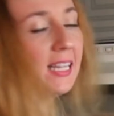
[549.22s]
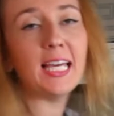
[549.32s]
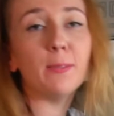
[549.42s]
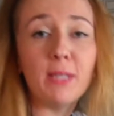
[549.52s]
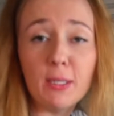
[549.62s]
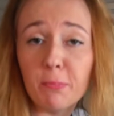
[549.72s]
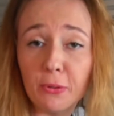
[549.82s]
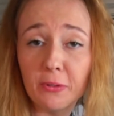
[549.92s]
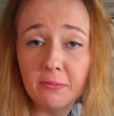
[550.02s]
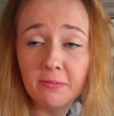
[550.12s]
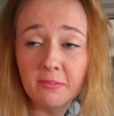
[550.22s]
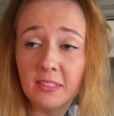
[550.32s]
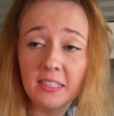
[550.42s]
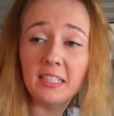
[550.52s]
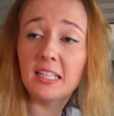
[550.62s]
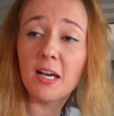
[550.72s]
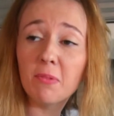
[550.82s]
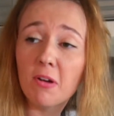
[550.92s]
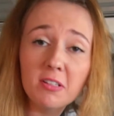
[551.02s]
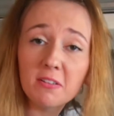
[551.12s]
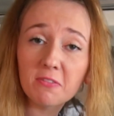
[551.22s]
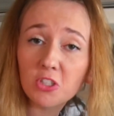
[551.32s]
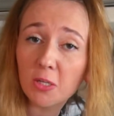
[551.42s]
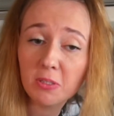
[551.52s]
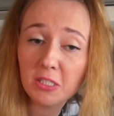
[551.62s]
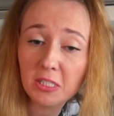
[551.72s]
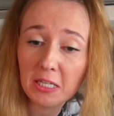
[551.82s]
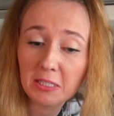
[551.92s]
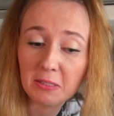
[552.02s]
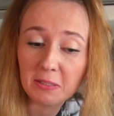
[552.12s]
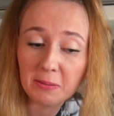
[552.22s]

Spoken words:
like people, they come in all different shapes and sizes.